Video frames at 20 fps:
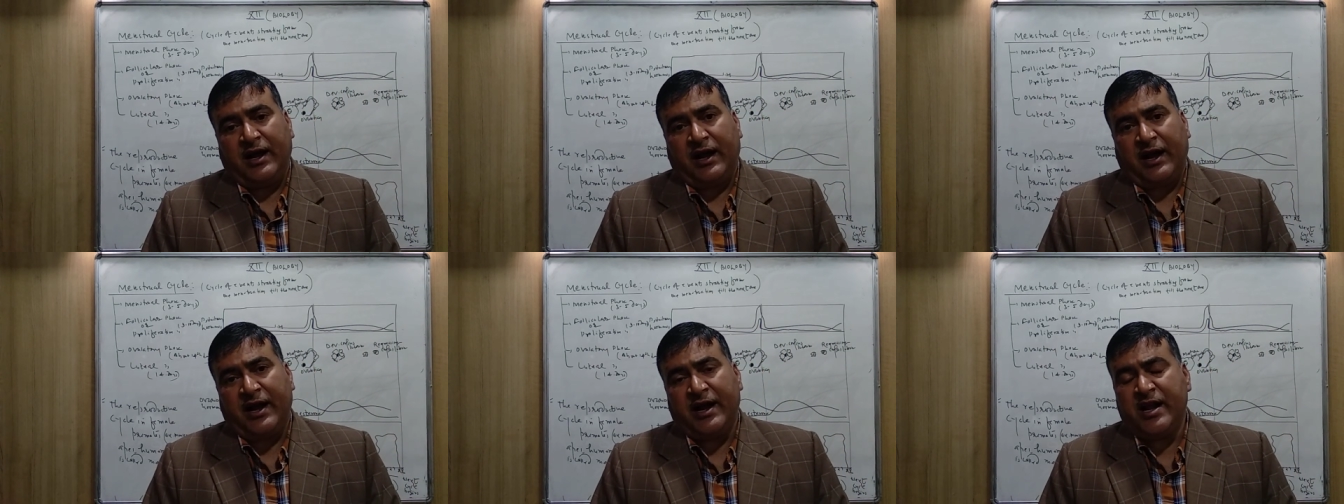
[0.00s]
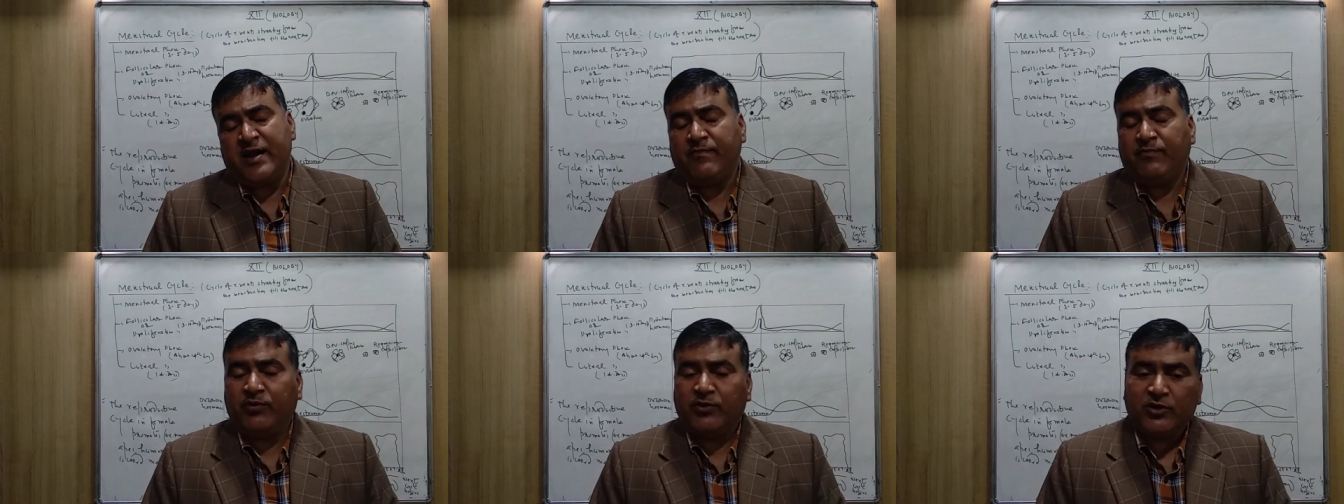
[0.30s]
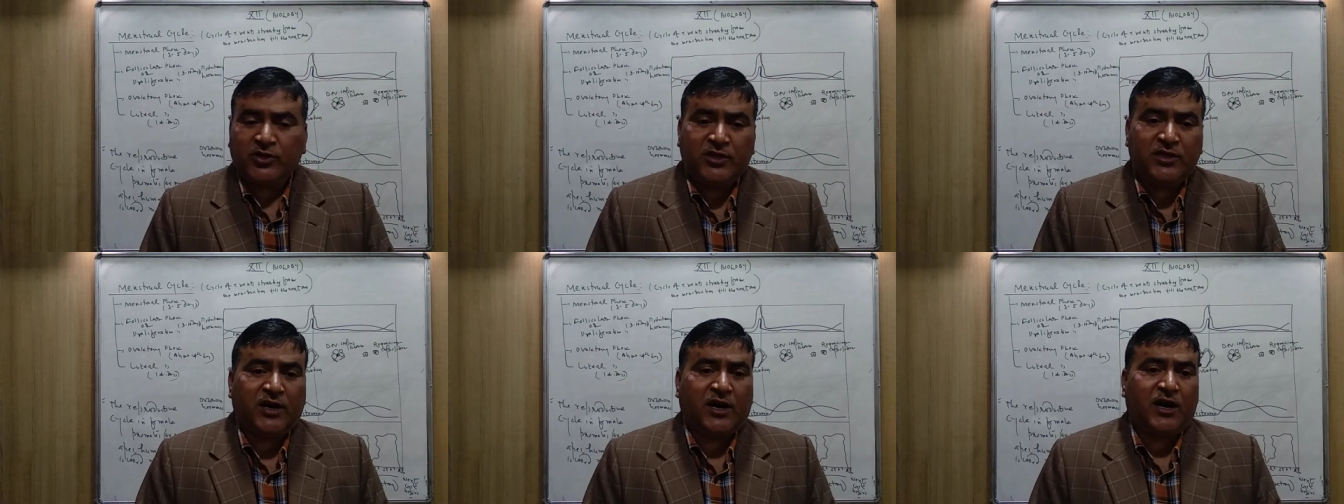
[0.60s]
And
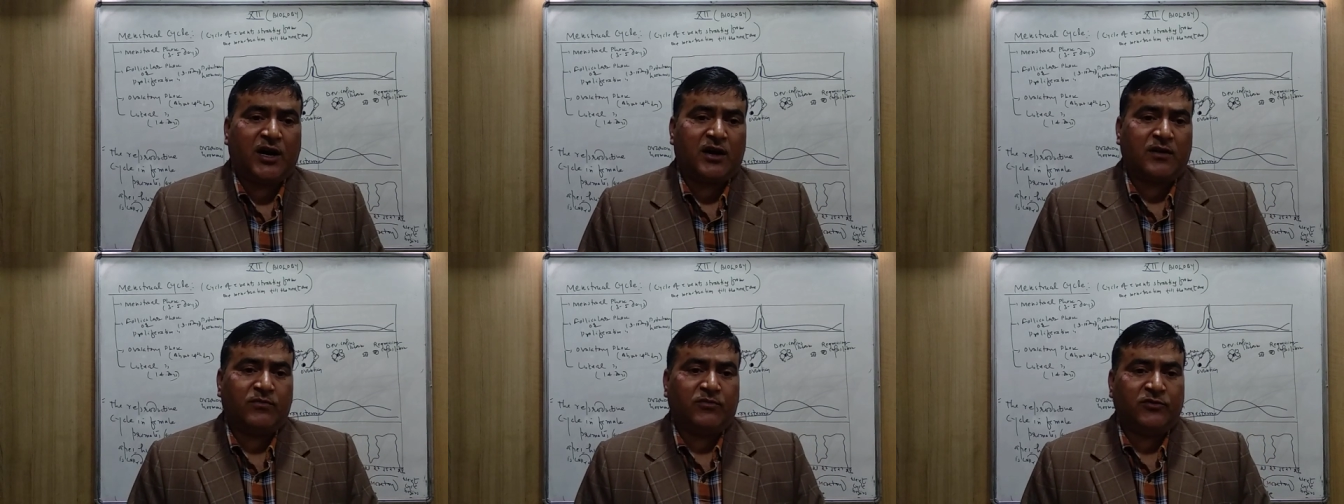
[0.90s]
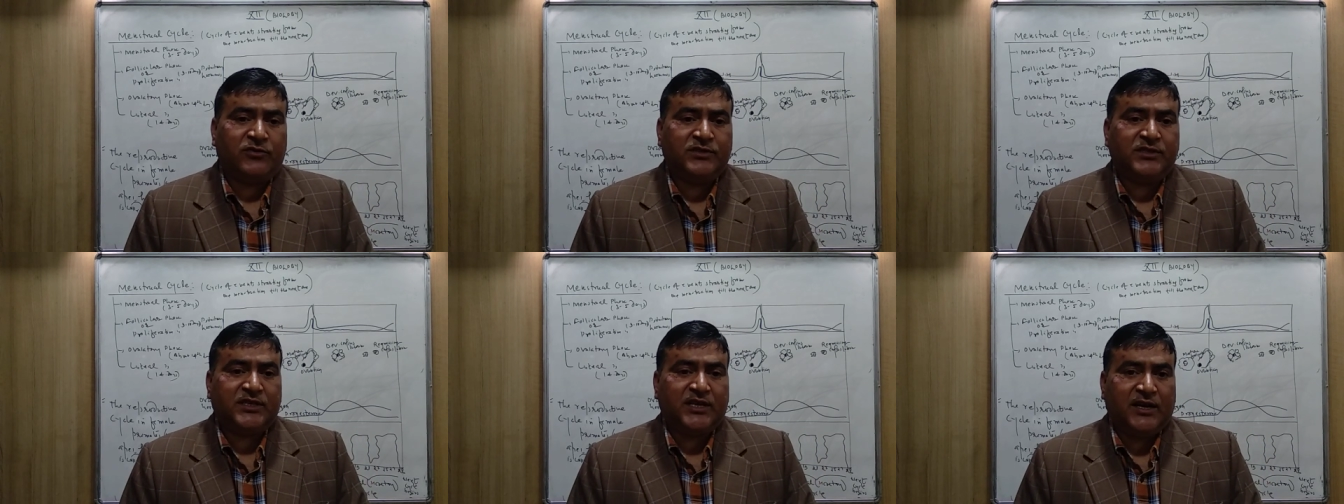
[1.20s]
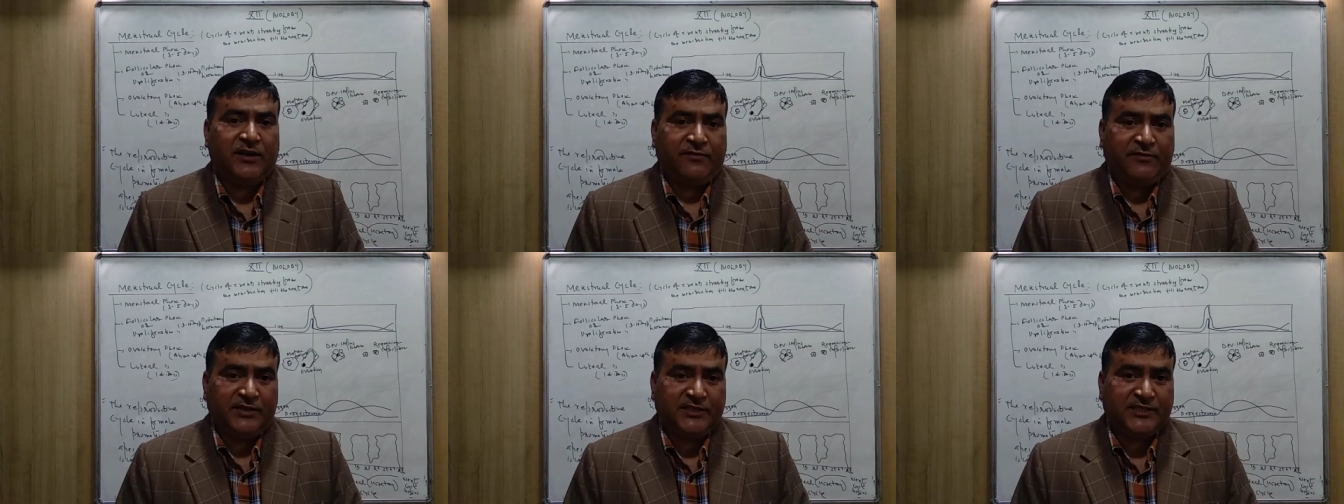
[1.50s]
both the hormones
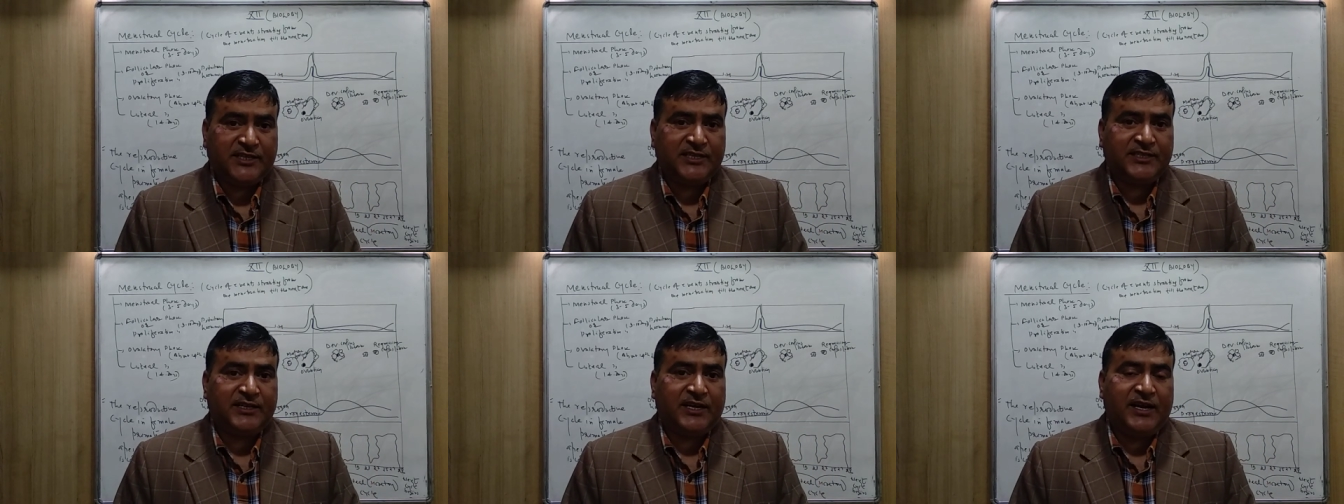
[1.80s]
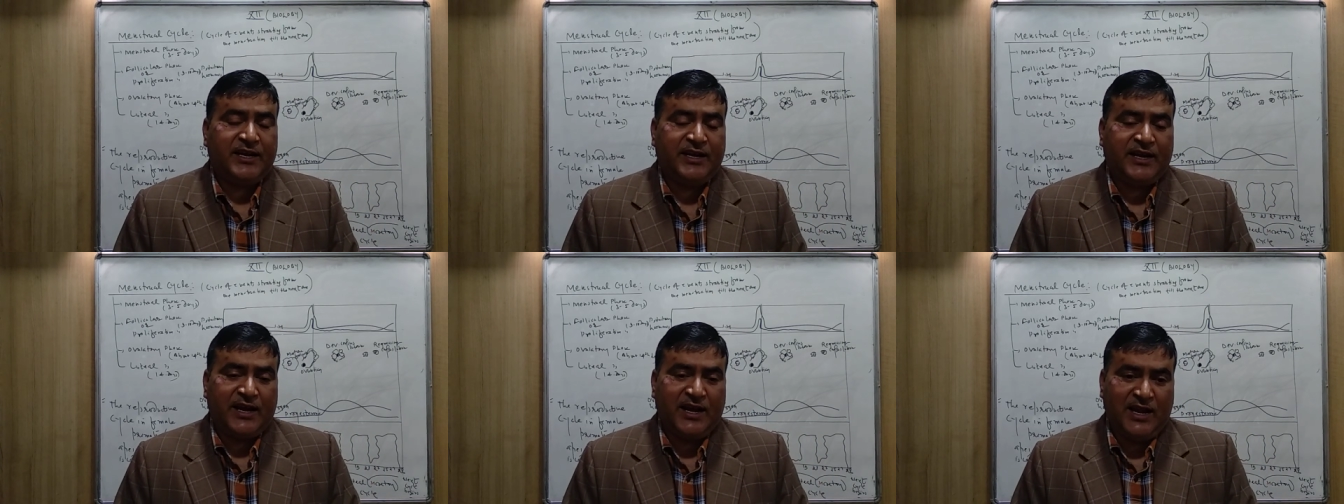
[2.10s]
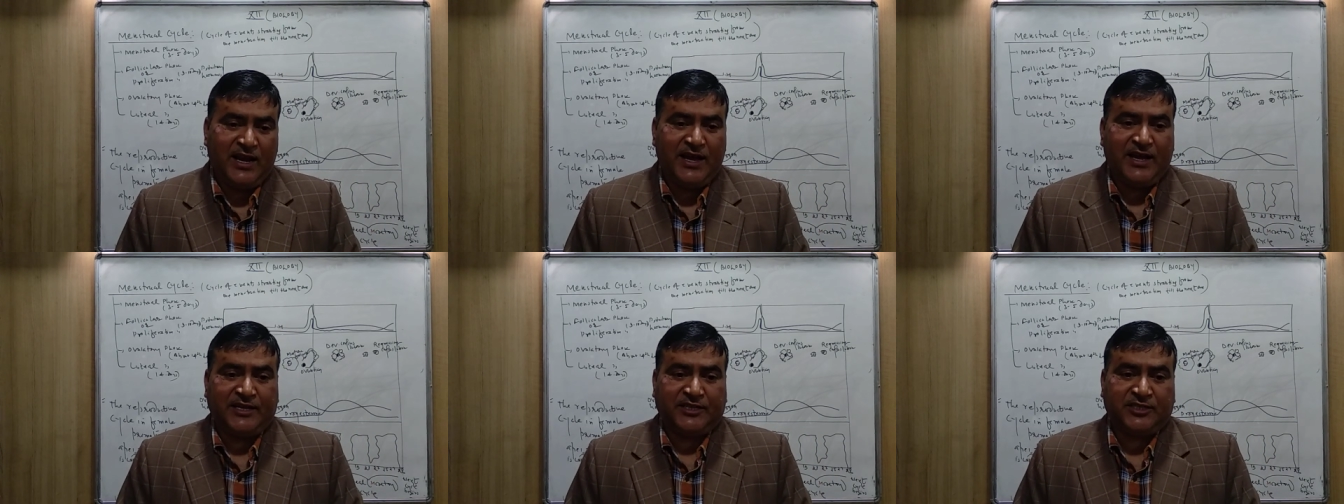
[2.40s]
FSH and
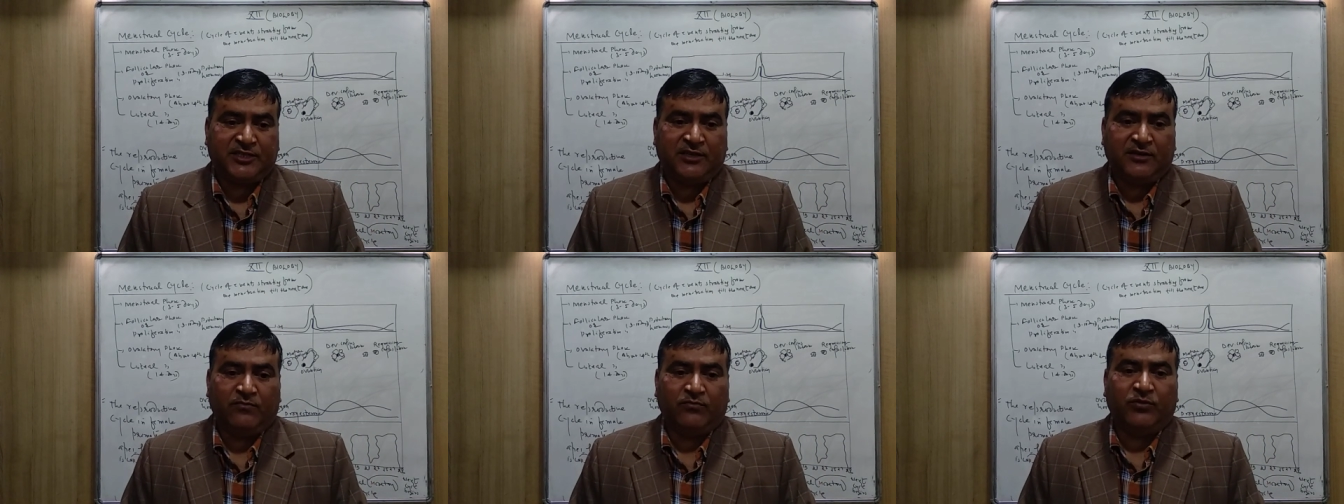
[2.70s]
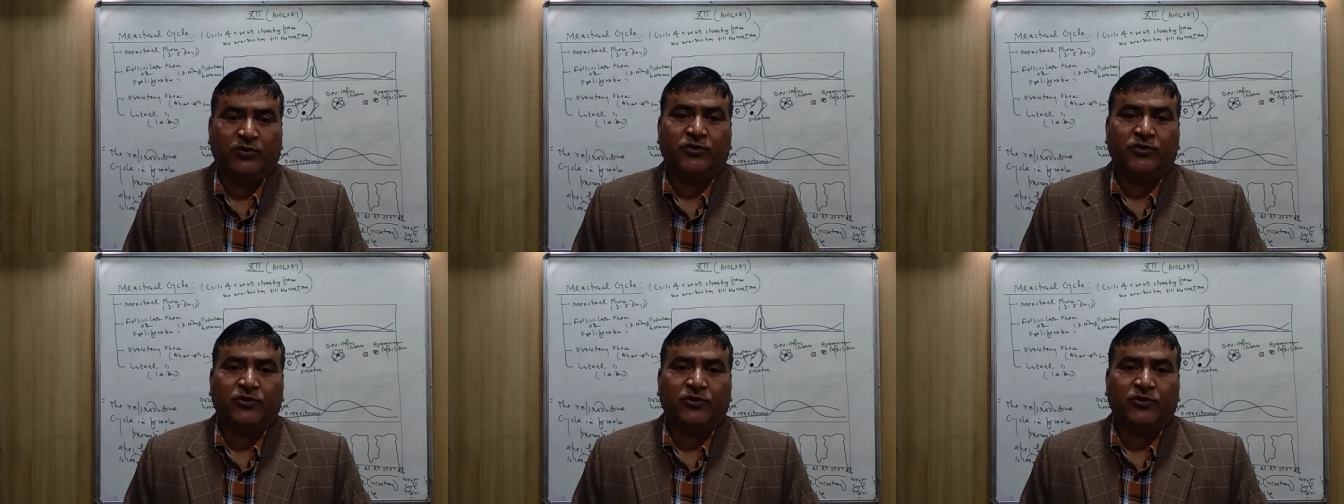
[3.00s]
LH,